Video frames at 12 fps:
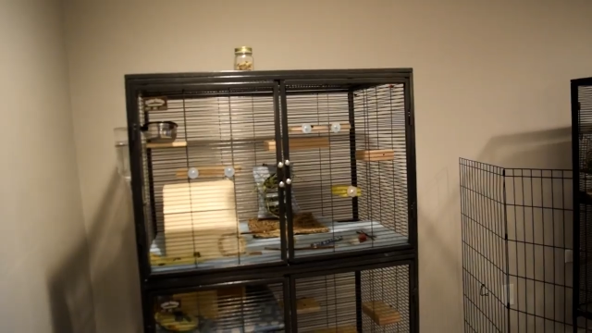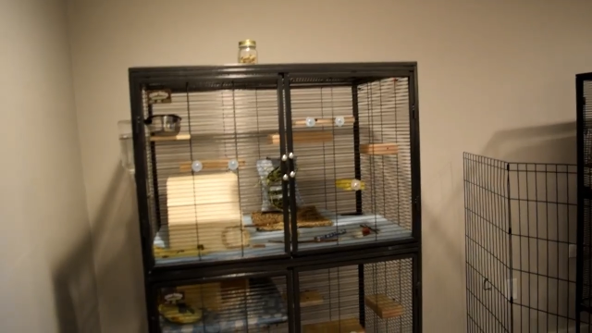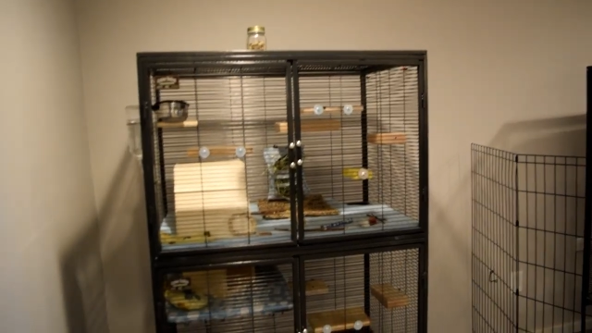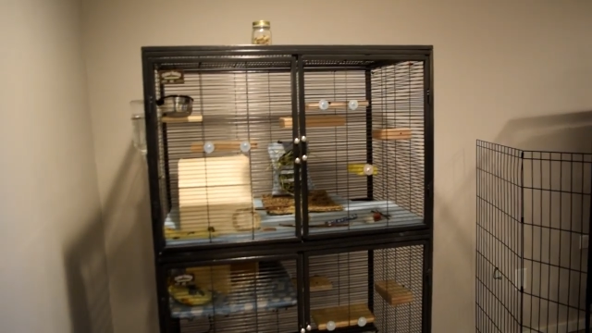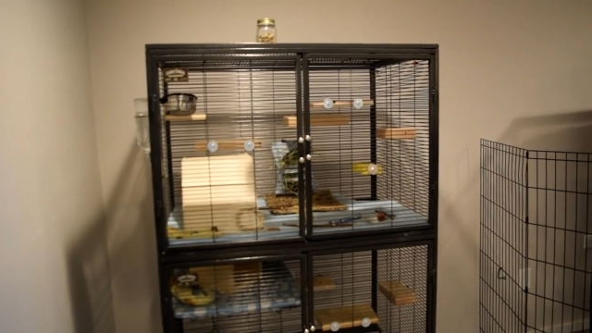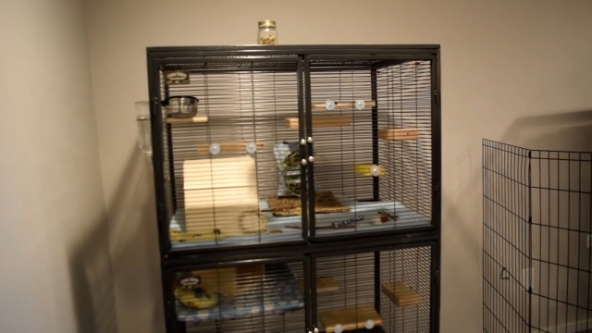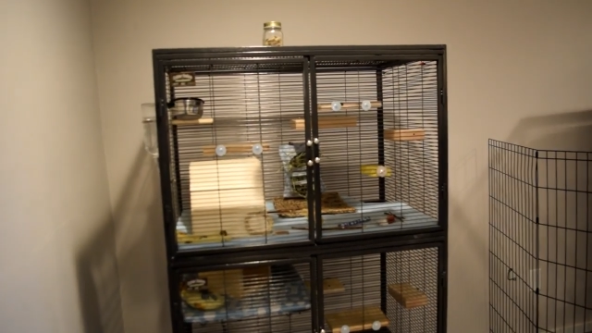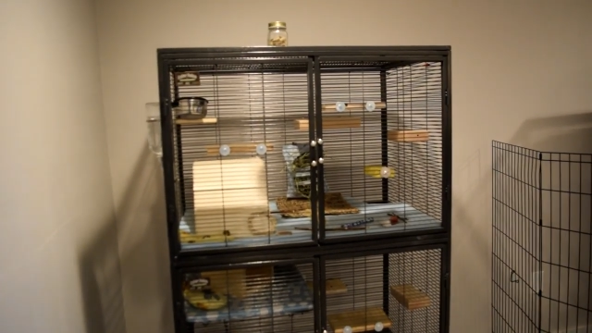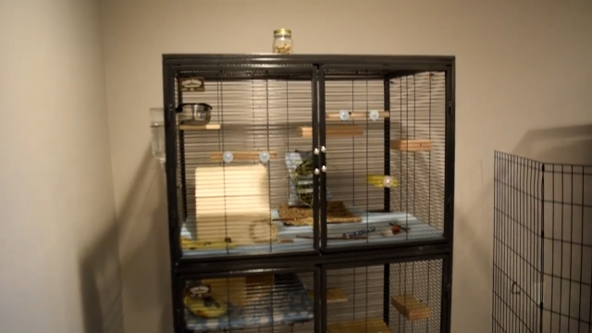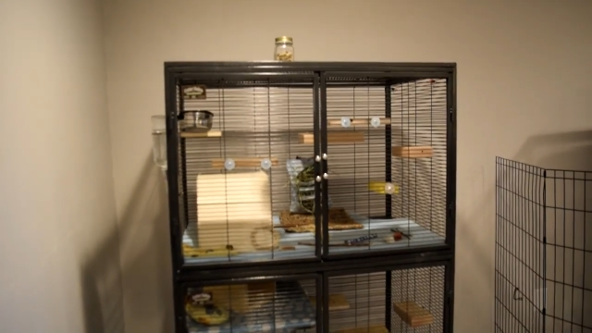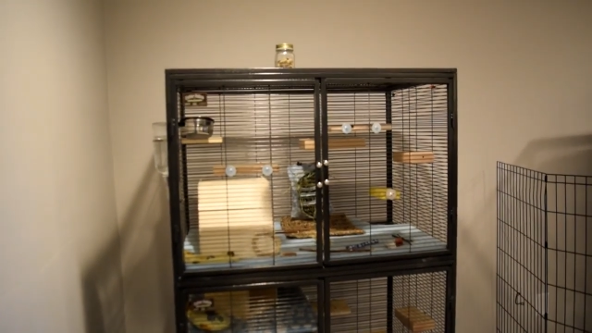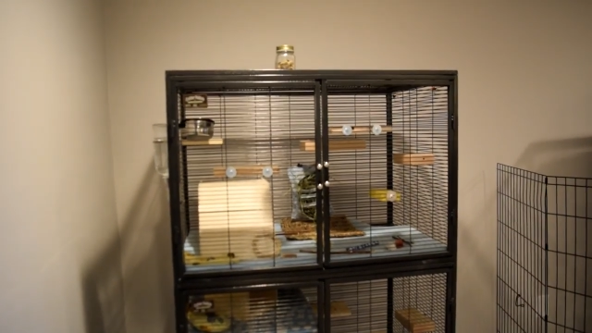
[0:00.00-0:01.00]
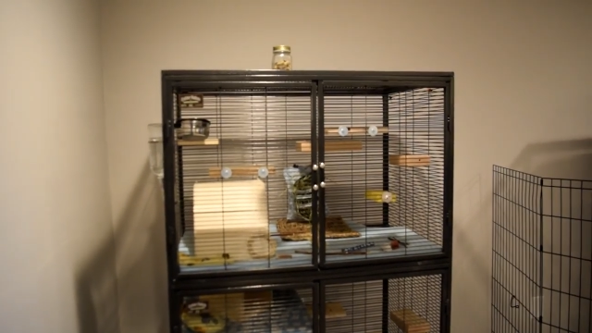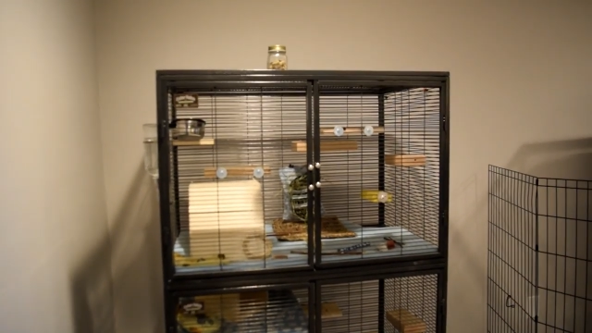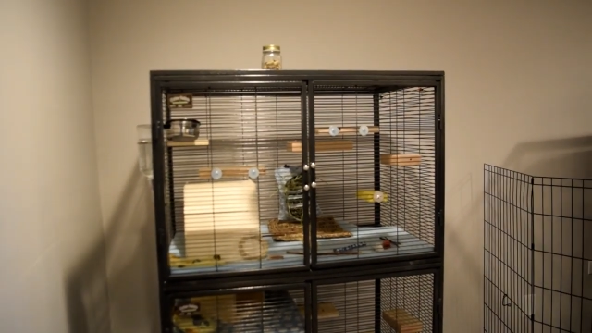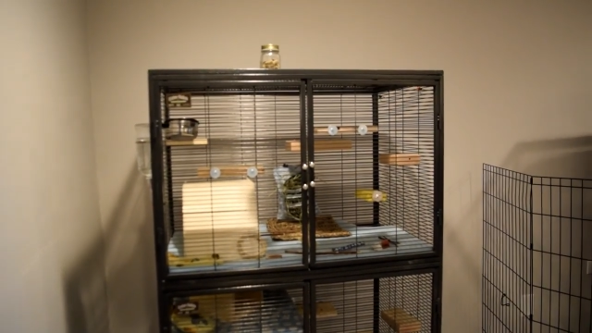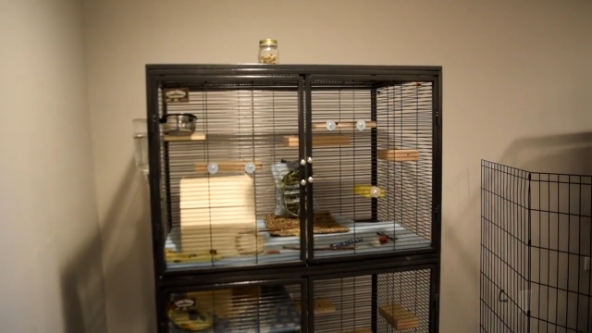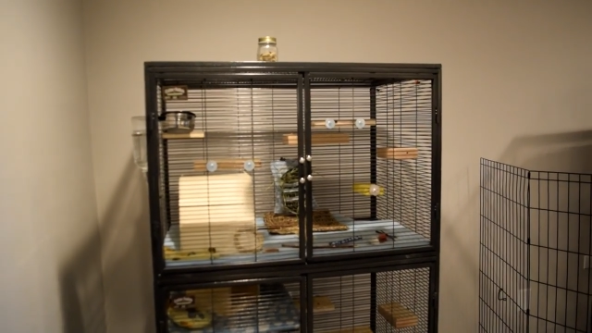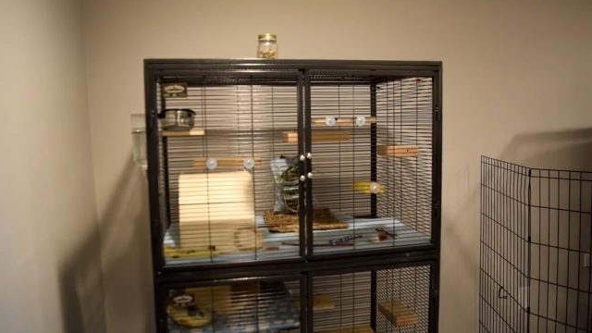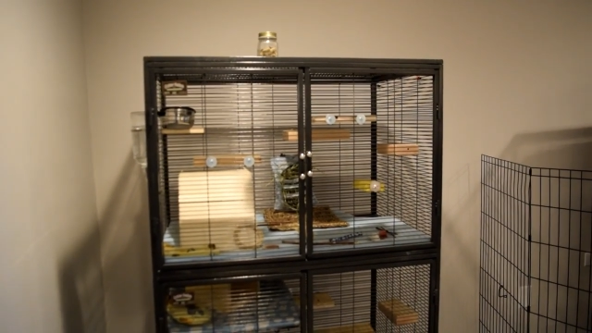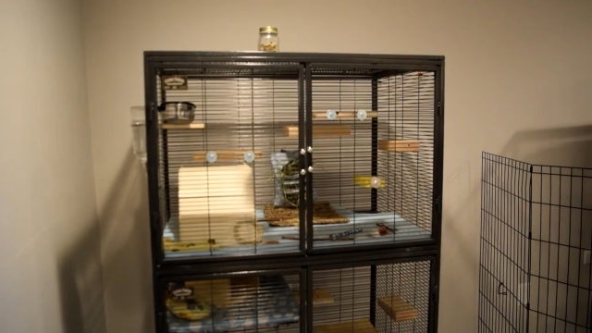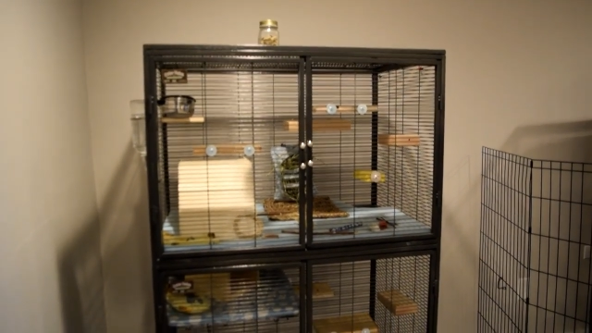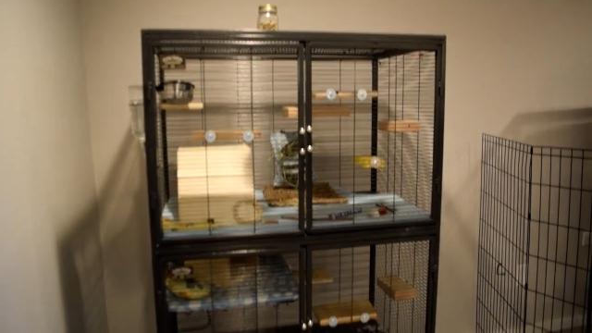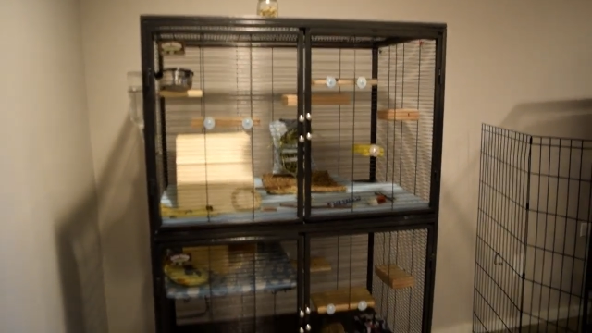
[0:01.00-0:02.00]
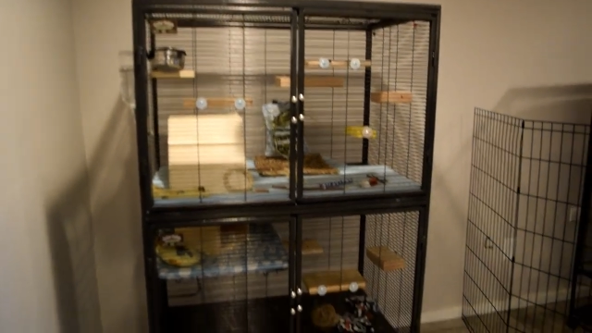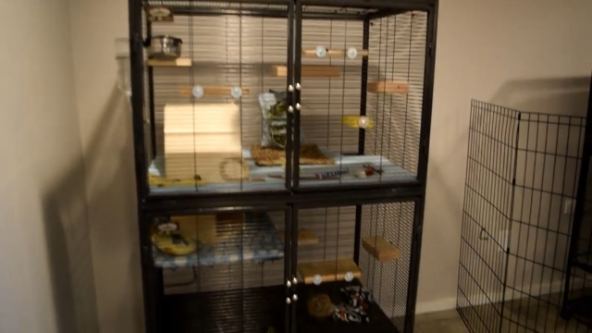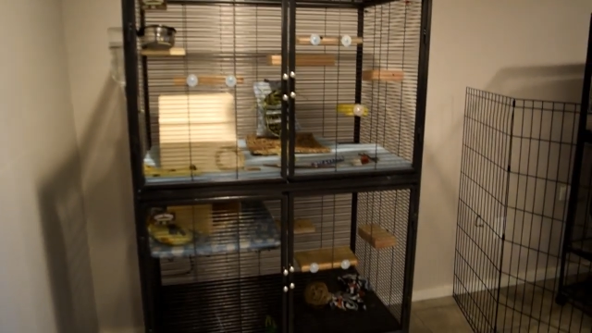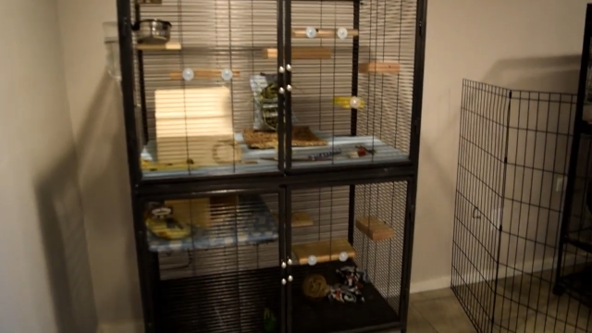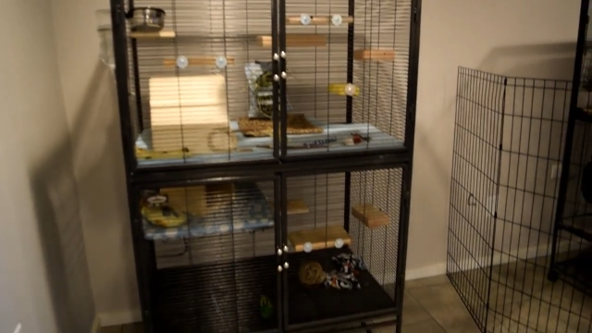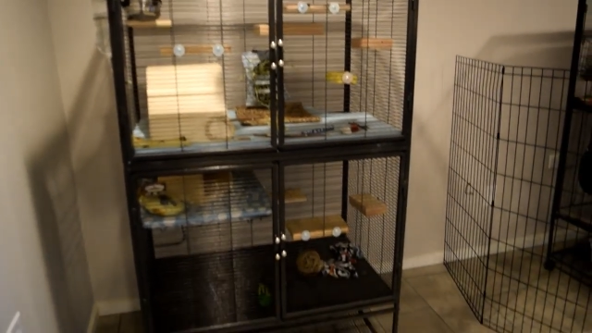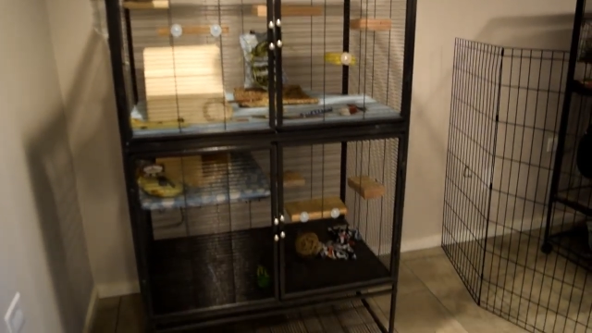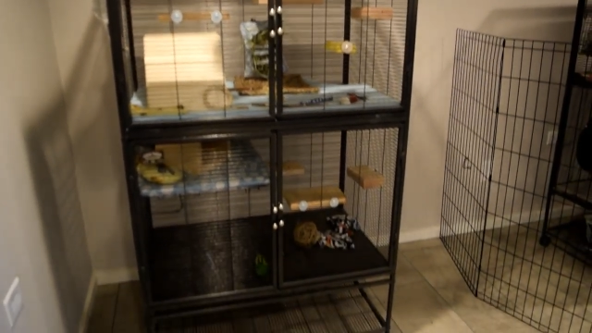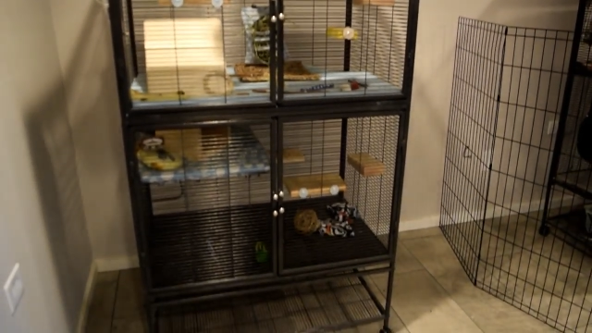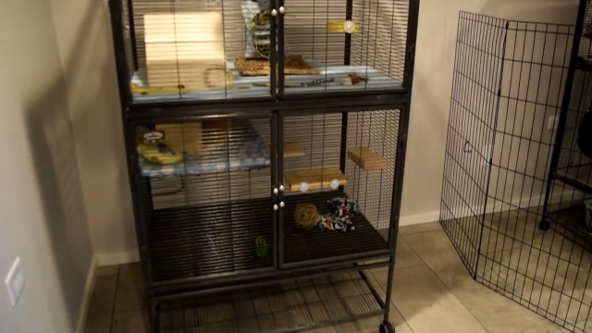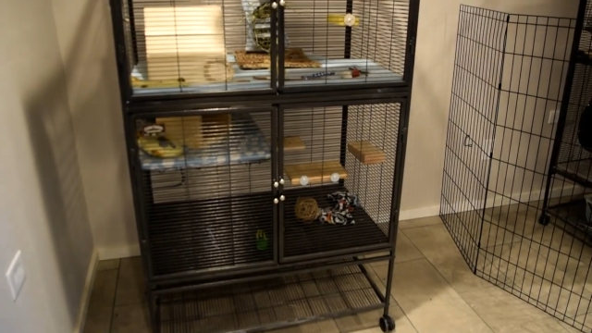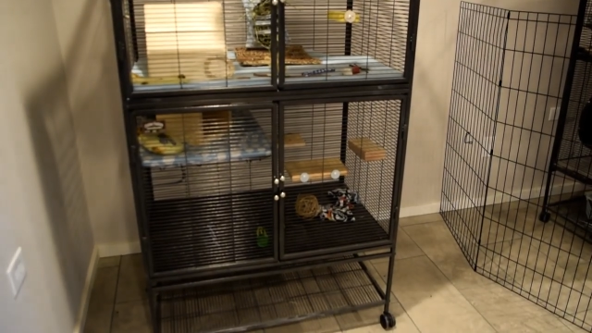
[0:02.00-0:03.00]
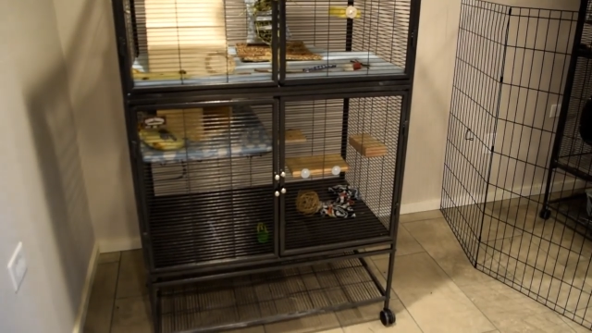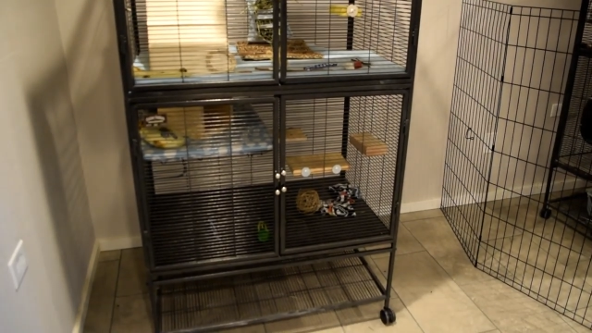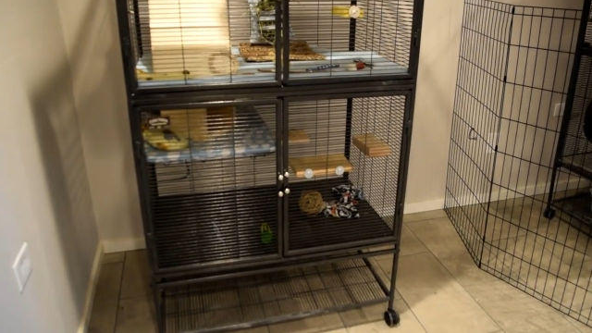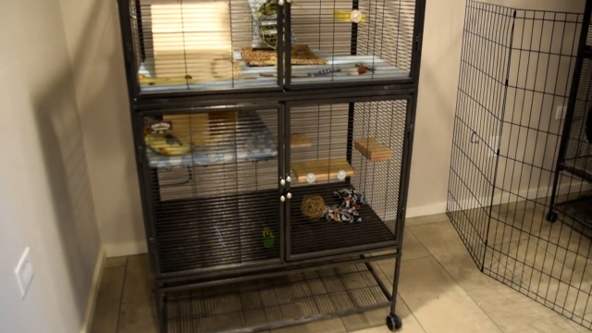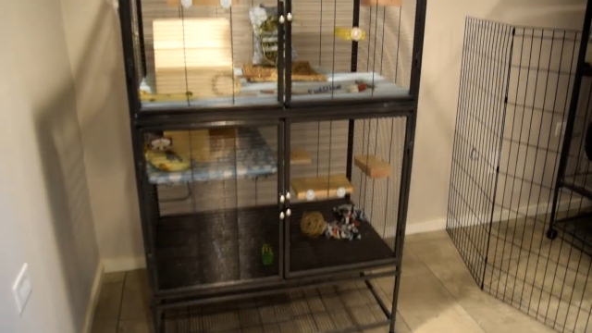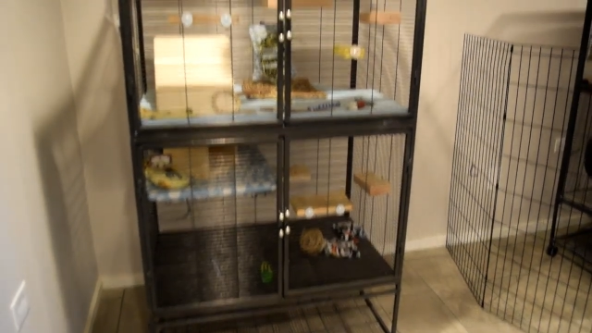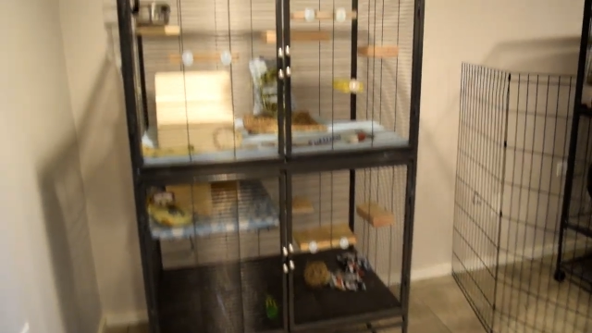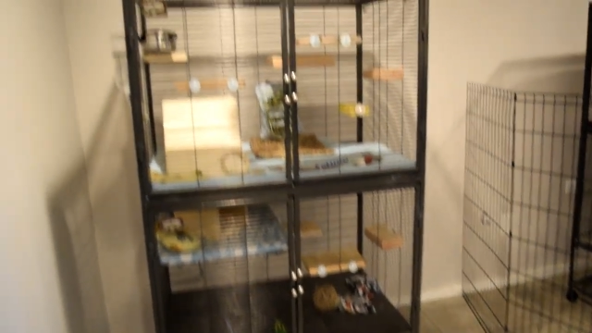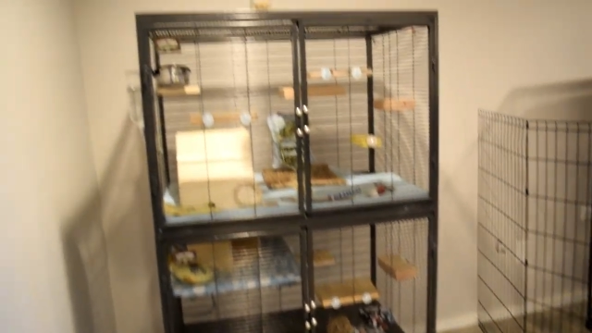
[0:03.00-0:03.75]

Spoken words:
(no speaker visible)